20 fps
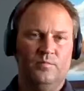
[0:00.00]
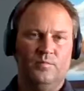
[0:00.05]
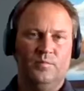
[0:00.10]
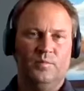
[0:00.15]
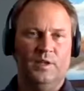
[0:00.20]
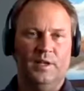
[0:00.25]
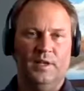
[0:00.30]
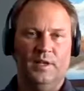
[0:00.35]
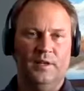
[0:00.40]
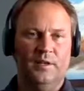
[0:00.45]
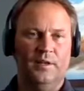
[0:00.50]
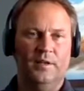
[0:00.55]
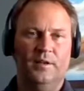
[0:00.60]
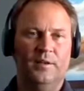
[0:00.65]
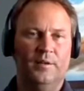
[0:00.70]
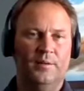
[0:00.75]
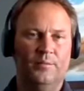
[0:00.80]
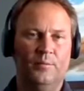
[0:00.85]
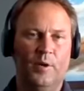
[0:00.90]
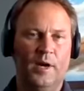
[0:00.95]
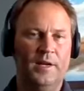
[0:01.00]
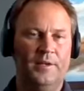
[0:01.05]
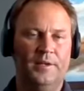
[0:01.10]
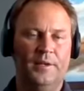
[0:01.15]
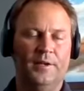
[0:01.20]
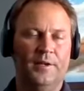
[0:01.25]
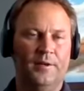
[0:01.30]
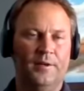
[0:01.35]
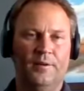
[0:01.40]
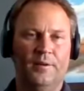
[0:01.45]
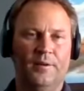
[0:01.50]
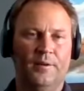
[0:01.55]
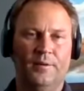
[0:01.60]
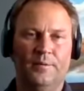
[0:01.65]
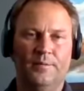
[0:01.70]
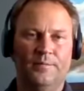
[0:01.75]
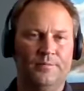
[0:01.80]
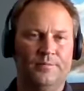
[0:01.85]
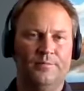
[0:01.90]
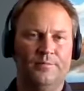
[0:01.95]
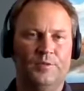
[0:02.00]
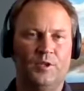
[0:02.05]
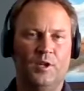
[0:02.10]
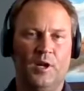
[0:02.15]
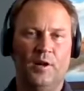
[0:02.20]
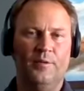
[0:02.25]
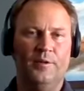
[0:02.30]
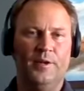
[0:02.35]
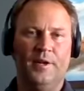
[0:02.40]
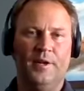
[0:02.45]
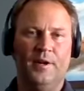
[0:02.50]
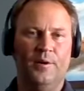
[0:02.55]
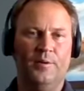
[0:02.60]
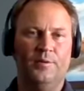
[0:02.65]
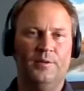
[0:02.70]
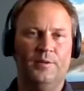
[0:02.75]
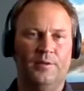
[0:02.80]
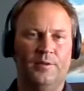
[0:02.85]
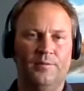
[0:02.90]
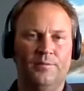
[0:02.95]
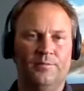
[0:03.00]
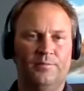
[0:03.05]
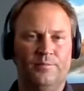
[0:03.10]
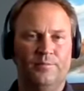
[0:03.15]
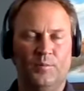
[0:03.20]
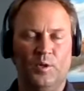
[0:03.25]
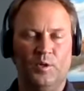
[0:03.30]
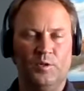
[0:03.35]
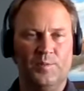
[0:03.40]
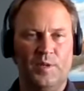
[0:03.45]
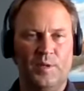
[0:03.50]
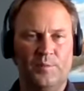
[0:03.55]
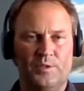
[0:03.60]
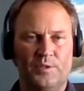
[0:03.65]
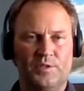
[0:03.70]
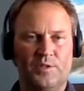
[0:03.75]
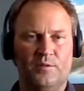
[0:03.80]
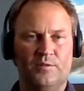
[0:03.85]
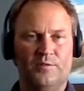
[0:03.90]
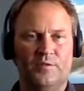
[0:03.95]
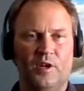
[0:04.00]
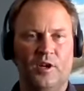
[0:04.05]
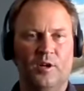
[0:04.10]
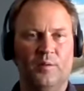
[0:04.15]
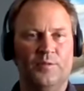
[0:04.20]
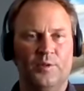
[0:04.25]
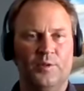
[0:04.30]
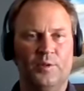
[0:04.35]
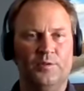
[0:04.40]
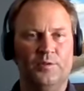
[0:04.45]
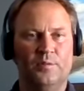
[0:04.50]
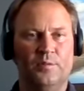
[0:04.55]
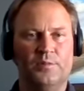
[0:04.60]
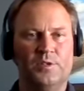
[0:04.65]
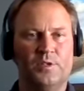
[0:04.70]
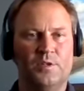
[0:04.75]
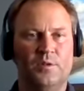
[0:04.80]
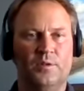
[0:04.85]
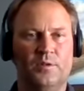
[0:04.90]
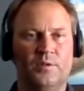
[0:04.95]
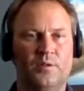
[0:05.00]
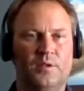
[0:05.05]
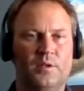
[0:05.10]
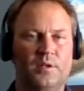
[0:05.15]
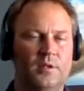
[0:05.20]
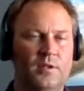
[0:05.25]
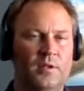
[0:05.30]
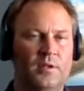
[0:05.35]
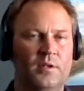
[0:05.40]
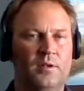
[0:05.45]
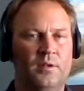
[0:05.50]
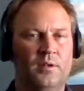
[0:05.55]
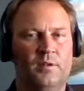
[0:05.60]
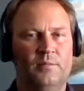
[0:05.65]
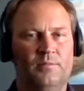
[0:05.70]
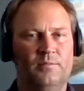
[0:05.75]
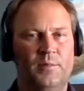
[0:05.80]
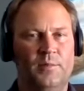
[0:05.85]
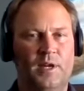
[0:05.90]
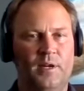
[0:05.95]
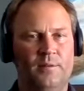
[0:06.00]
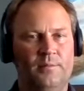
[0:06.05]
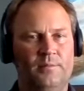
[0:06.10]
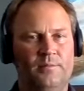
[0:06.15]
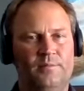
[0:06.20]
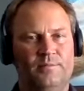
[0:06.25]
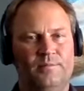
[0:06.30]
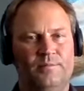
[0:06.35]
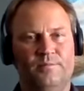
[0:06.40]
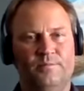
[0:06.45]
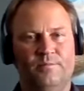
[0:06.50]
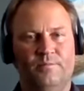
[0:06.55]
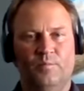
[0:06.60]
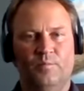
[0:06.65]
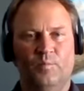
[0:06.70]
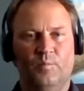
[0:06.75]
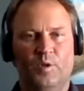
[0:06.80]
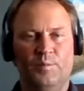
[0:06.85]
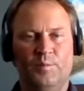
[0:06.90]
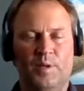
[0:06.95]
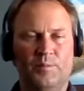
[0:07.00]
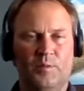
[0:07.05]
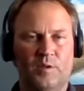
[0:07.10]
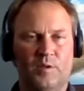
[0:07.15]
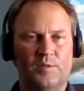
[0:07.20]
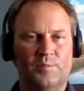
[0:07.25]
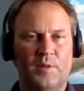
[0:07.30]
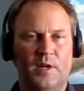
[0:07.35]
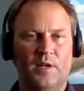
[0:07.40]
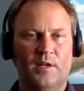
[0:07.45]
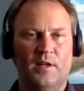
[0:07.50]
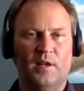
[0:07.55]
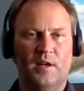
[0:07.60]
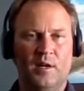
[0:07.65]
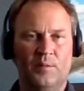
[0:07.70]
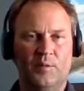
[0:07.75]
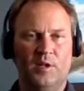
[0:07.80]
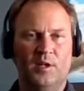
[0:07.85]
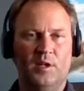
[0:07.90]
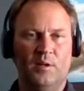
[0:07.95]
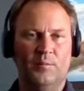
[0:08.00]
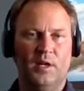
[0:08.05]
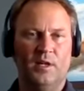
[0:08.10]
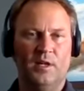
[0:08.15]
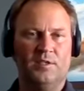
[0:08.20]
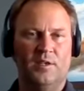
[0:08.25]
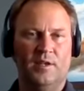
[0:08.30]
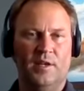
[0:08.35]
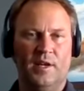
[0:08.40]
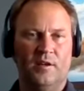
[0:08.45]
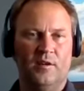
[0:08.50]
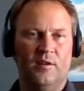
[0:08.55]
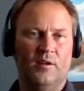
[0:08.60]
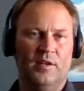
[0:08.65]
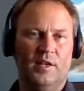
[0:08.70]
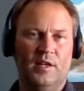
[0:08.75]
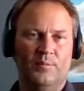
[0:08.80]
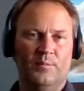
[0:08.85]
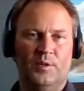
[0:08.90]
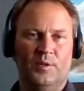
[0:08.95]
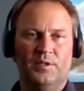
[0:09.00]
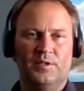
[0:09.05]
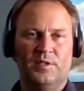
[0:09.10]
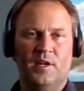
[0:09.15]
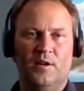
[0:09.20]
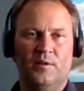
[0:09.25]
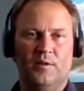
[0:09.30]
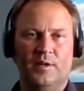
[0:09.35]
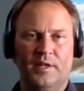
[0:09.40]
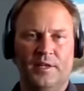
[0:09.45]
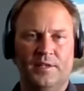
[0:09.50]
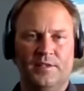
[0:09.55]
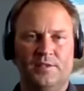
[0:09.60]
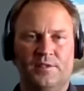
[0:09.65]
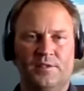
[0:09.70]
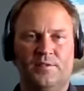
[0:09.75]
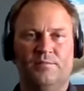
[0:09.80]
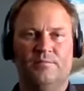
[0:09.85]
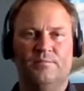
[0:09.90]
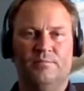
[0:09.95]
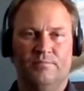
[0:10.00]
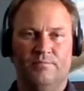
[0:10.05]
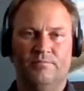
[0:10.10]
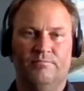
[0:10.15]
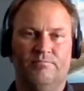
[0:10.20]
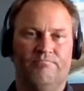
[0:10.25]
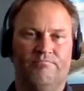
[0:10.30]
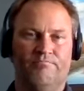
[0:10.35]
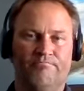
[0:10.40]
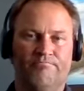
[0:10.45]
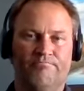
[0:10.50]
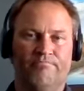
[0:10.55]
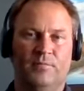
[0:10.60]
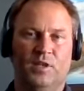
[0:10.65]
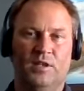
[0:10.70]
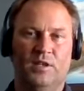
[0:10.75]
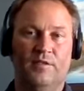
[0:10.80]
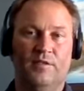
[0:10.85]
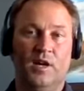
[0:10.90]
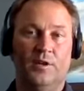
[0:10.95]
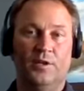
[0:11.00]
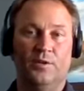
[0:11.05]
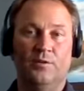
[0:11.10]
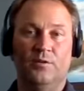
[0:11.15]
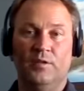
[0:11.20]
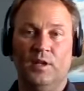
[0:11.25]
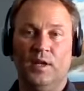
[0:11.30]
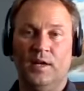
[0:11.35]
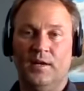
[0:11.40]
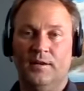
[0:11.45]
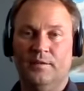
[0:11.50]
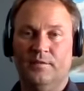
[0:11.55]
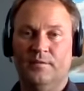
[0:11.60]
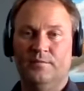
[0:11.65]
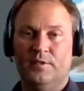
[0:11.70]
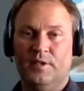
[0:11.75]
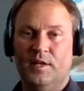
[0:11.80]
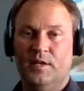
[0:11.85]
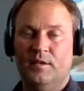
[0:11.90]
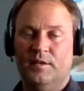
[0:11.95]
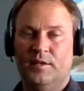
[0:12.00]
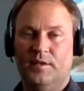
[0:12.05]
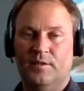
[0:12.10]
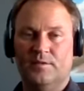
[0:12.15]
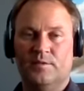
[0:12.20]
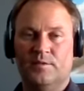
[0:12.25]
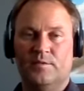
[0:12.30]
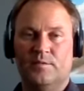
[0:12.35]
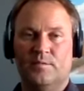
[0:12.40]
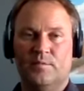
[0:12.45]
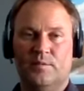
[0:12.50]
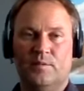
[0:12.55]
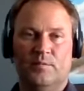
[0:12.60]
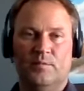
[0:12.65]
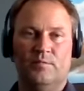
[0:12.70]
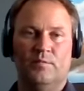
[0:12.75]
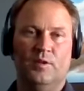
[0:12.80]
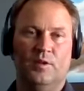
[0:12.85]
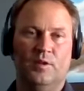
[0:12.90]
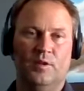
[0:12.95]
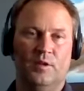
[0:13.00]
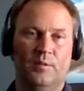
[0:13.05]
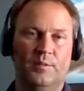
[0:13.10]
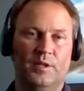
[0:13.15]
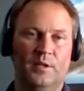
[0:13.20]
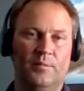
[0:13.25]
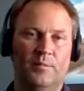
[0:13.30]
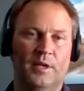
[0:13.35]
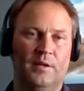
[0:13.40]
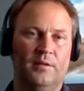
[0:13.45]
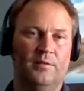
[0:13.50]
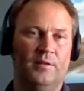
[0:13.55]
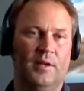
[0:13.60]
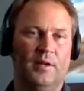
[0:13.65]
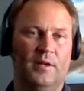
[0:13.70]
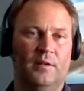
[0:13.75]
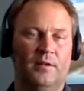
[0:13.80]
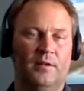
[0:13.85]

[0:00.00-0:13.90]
in a wet year are drowning out, and most people still farm through them. So yeah, people are spending a couple $100 an acre on inputs nowadays, and the value of land, tiling is going to be a big thing.